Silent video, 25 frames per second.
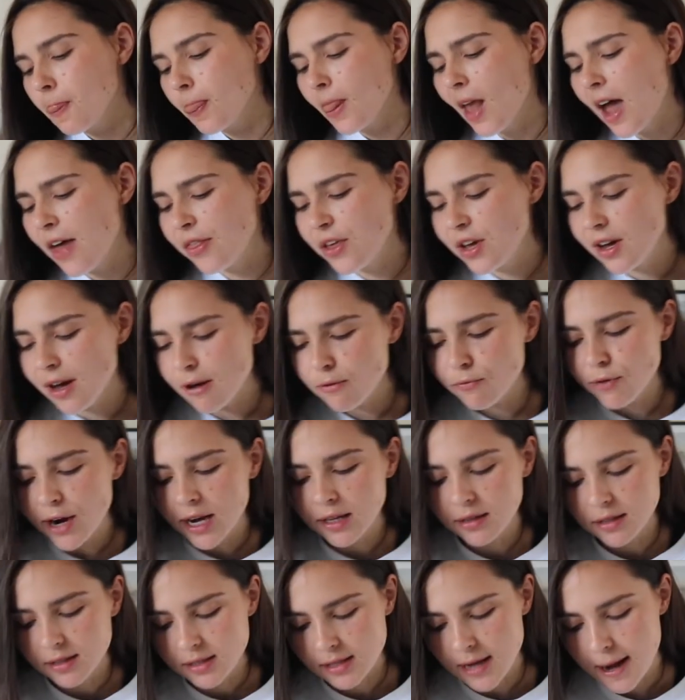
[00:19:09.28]
I think I'd
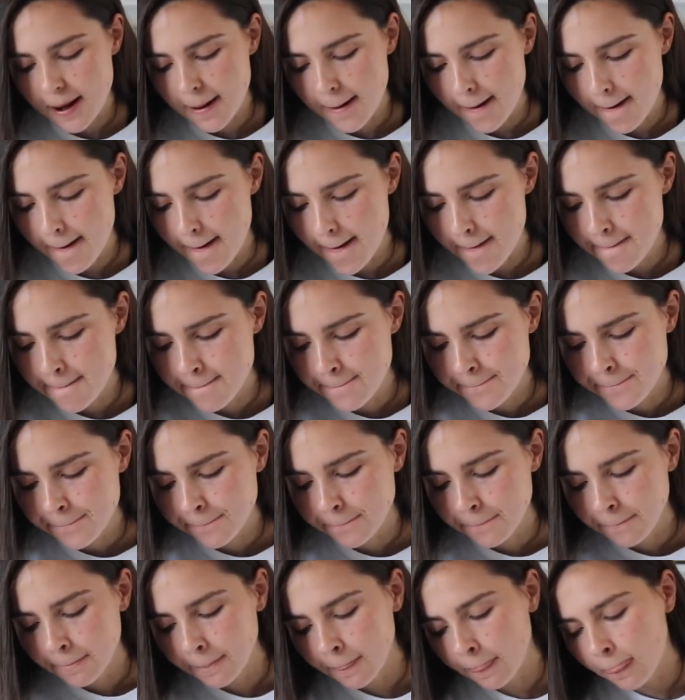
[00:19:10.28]
rate this like a
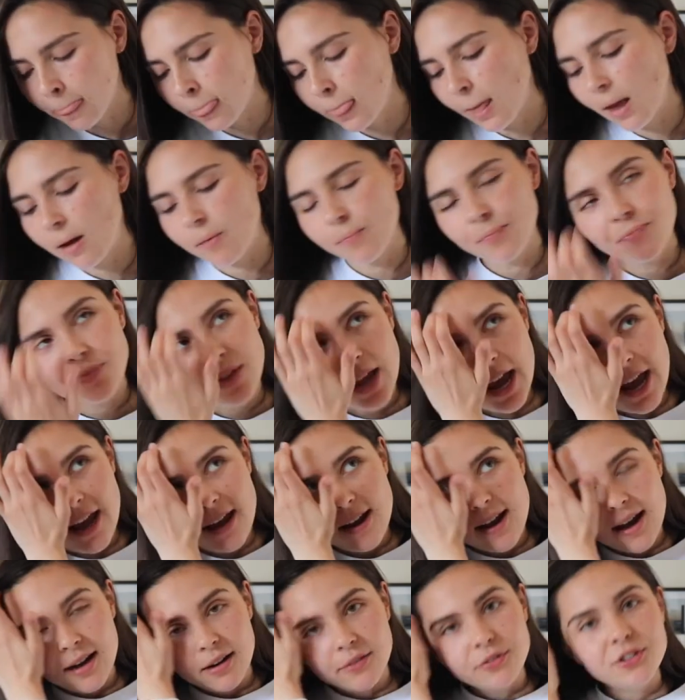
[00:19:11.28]

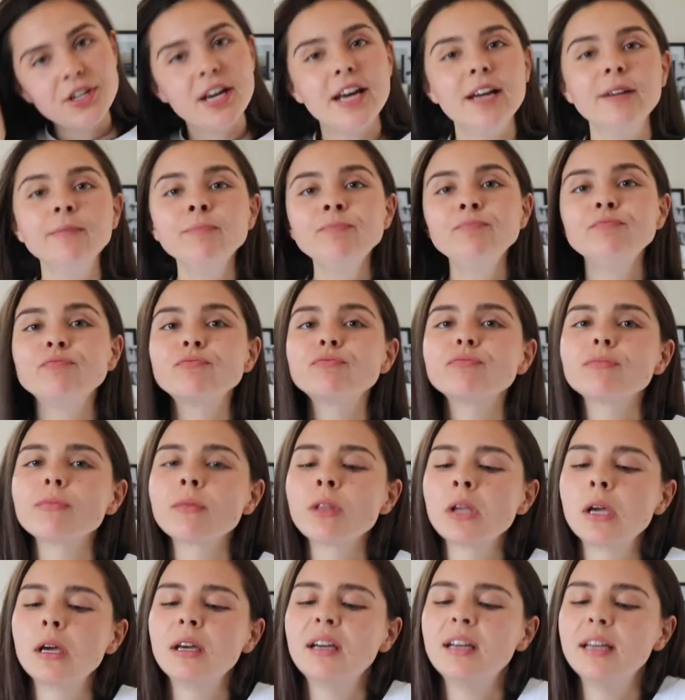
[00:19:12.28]
8 out of 10.
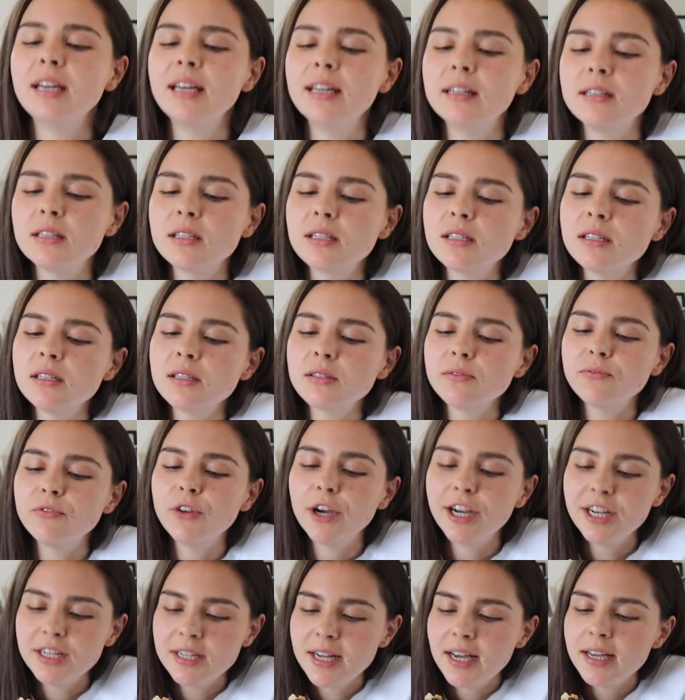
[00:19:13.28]
It's
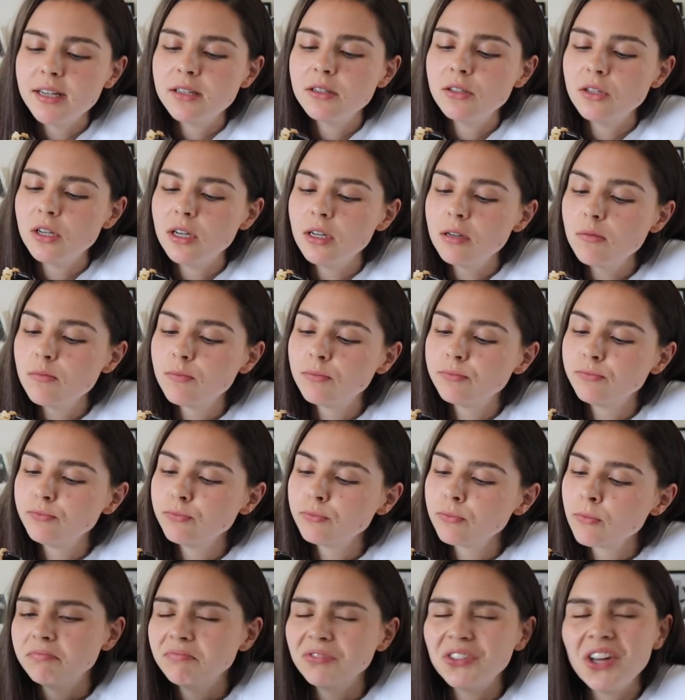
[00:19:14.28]
very tasty.
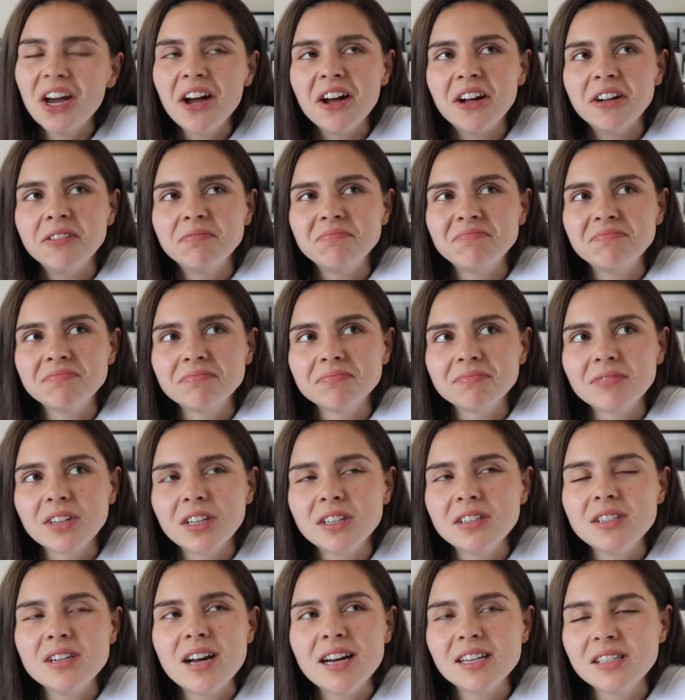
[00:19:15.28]
Yeah,
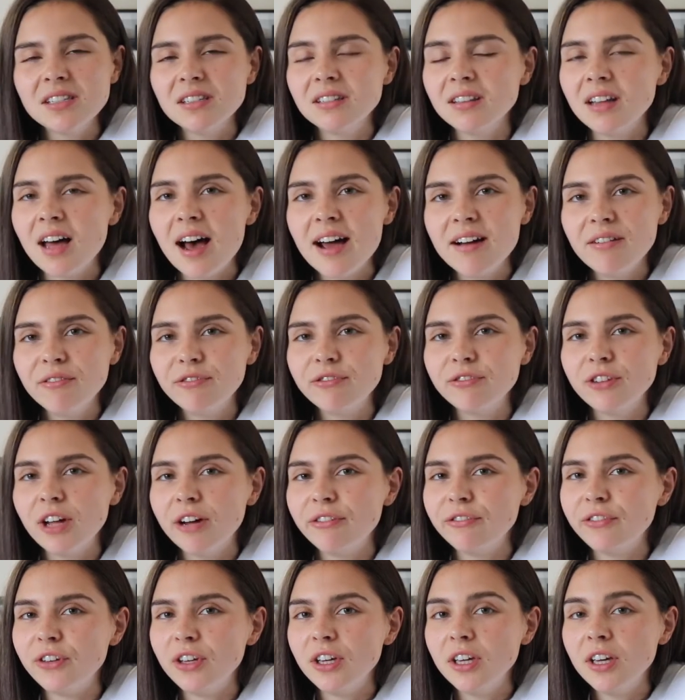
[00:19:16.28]
it's nice and light and
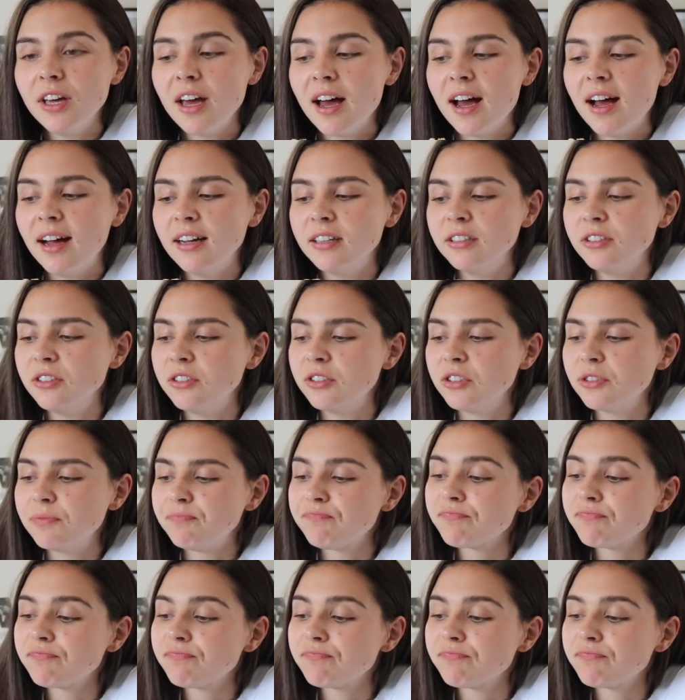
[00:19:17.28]
fluffy, and